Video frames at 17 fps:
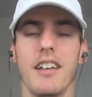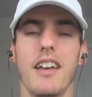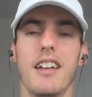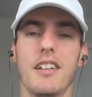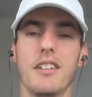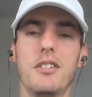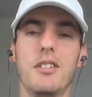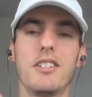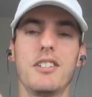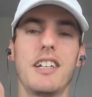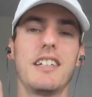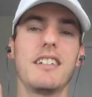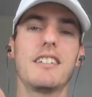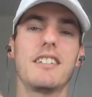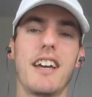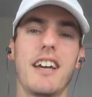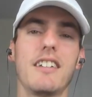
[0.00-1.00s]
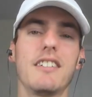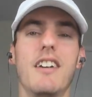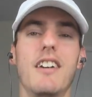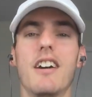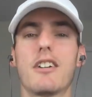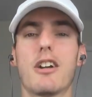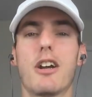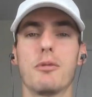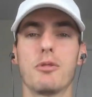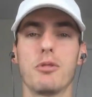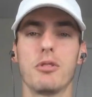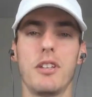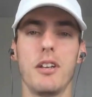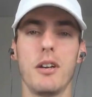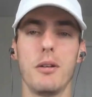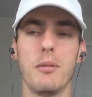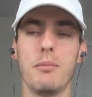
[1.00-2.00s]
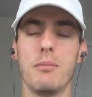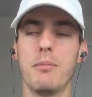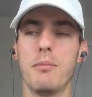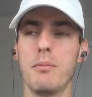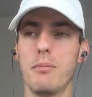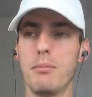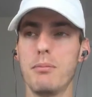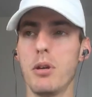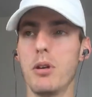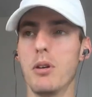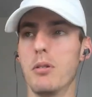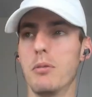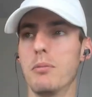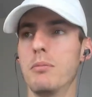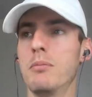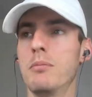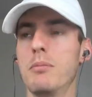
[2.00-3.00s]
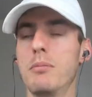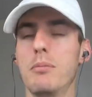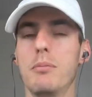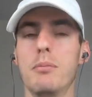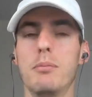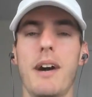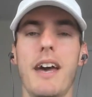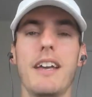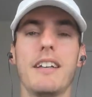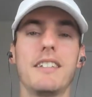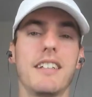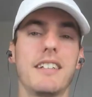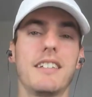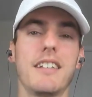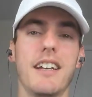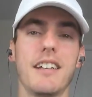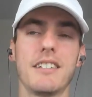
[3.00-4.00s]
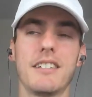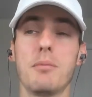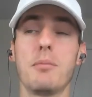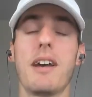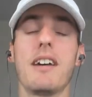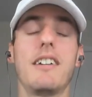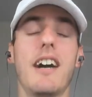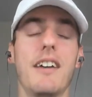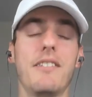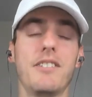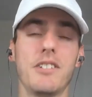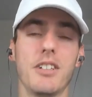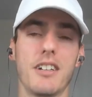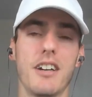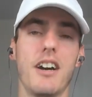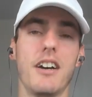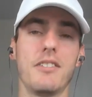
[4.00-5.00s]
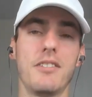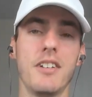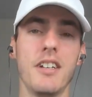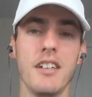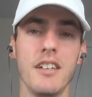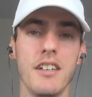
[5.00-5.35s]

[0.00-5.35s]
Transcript: And as soon as I decided to lock arms with him, boom, my success and my life took off.